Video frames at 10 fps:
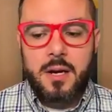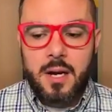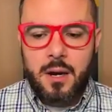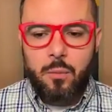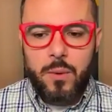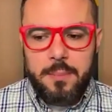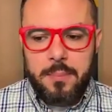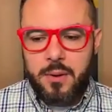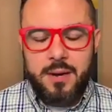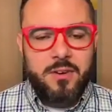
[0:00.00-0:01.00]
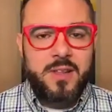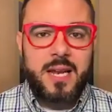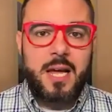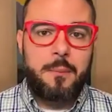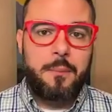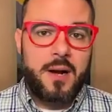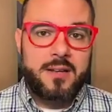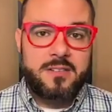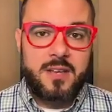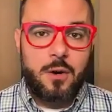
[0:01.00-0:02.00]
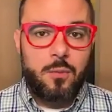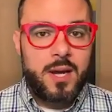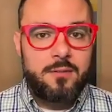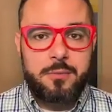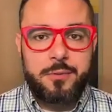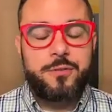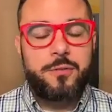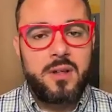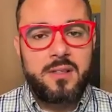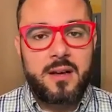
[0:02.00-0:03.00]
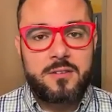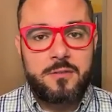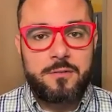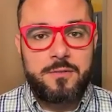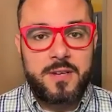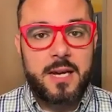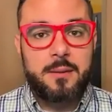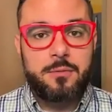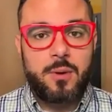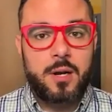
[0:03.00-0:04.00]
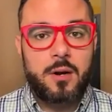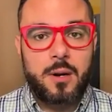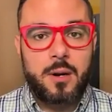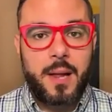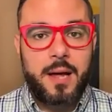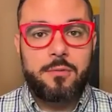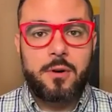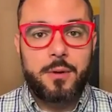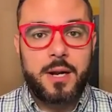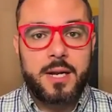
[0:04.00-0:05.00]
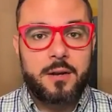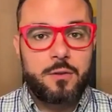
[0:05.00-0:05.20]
Uh, we build everything to enterprise scale. We have almost 40,000 VMs running on our platform right now.